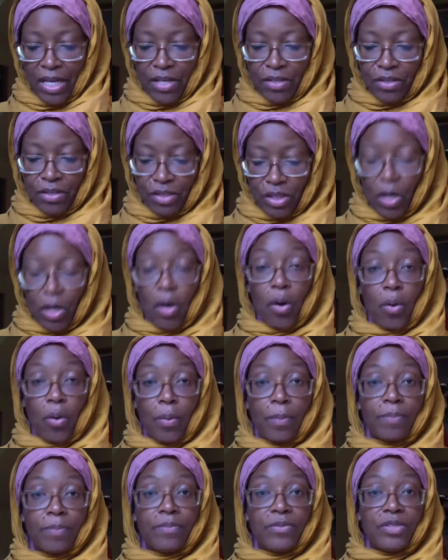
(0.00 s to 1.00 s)
So
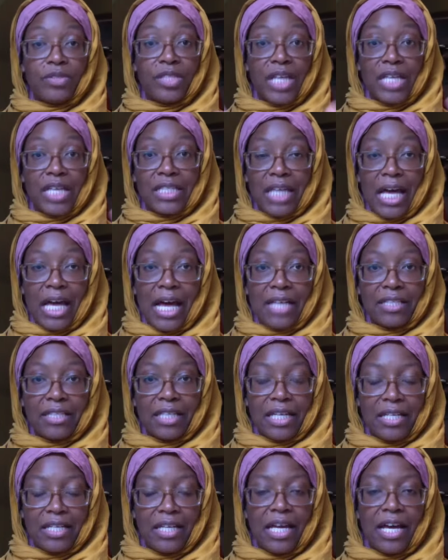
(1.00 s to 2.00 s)
just as
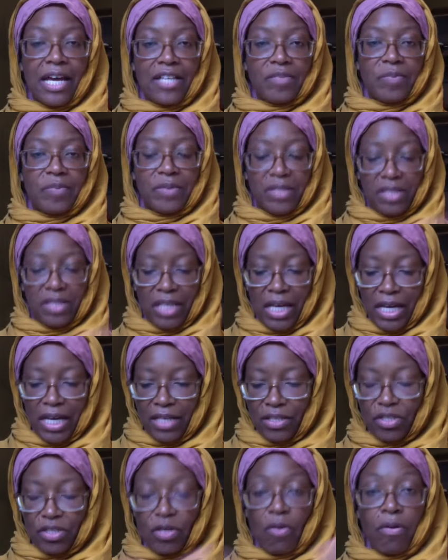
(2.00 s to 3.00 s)
it has been
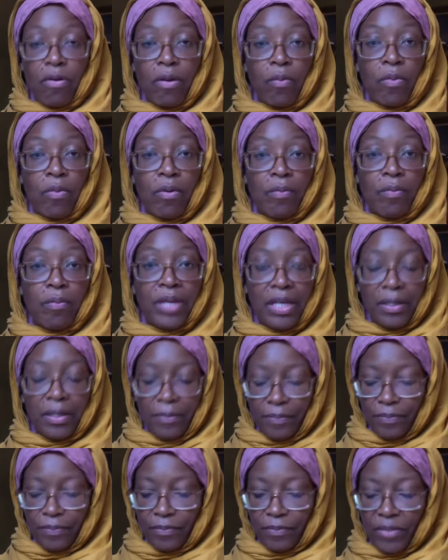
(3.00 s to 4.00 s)
said, so it will be.
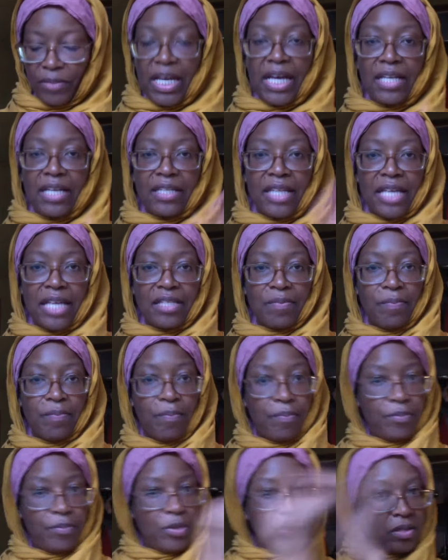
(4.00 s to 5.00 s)
Okay. And that's,
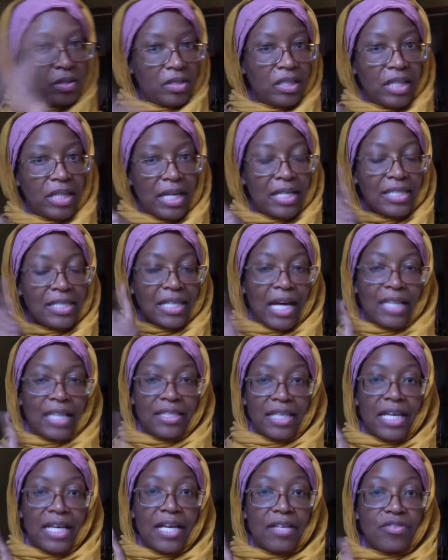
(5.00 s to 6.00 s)
you can see that is
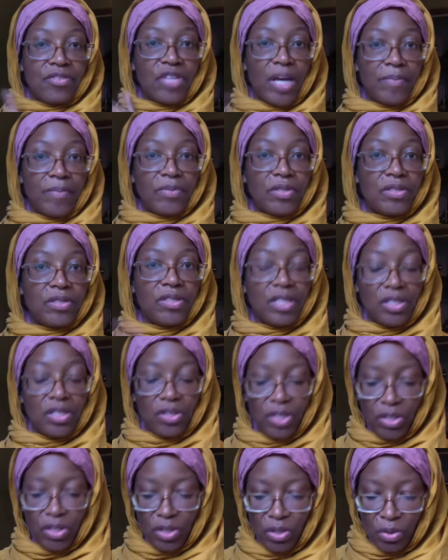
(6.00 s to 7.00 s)
Isaiah chapter
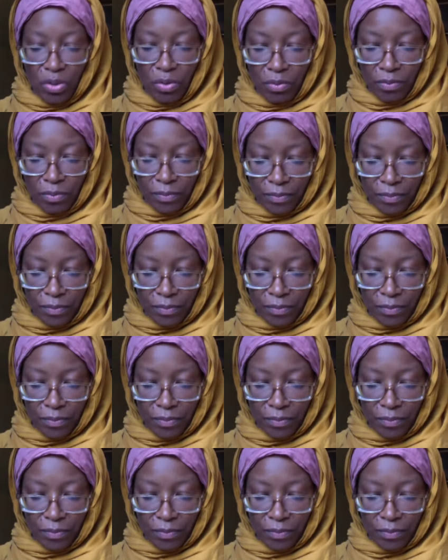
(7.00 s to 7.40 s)
62.